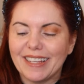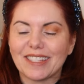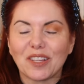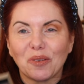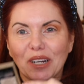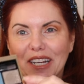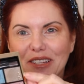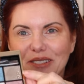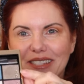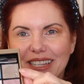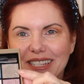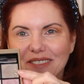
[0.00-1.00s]
So we're gonna
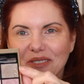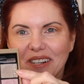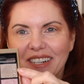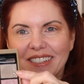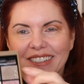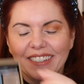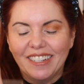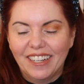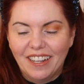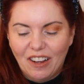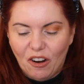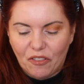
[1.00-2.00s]
use this one
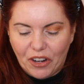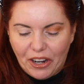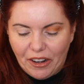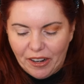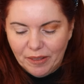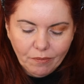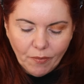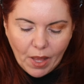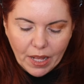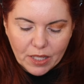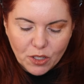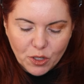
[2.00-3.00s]
over here.
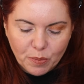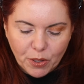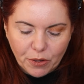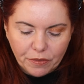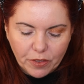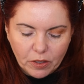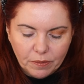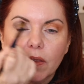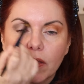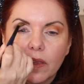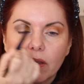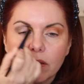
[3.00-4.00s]
That's just beautiful.
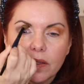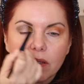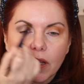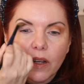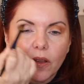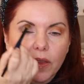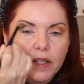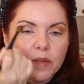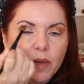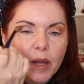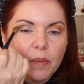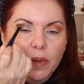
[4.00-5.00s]
This, you know, these
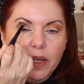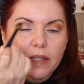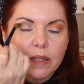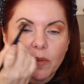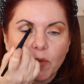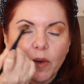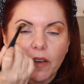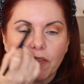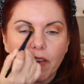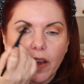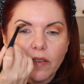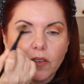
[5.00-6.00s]
might be some of my
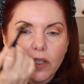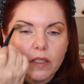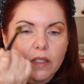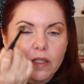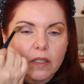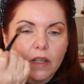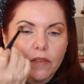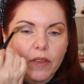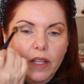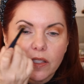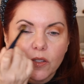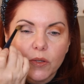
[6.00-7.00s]
favorites of,
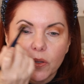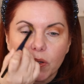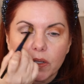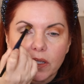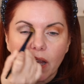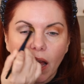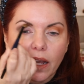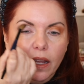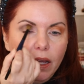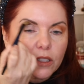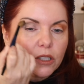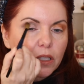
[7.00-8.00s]
that Suqqu has done,
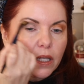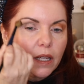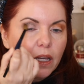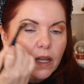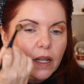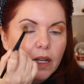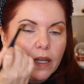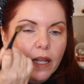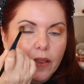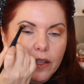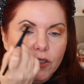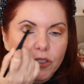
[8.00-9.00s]
actually.
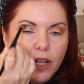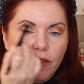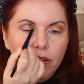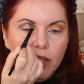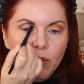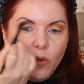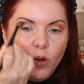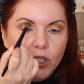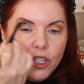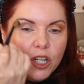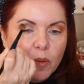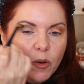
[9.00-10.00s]
Now, these are definitely more
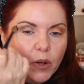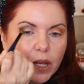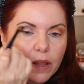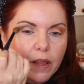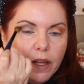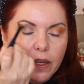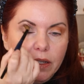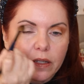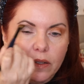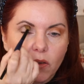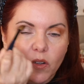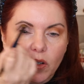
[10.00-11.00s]
shimmery
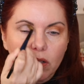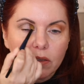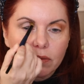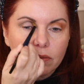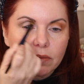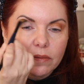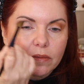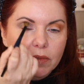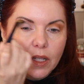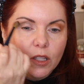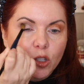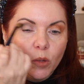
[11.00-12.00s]
than, or
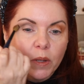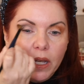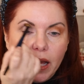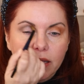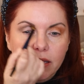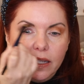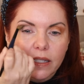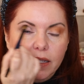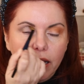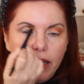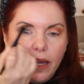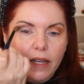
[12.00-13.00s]
luminescent,
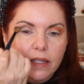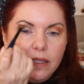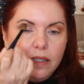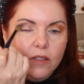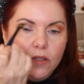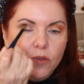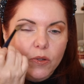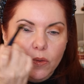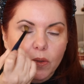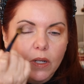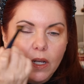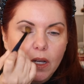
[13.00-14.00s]
I guess, than
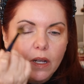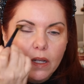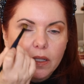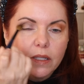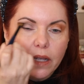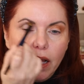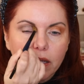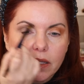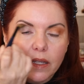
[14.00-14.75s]
Suqqu does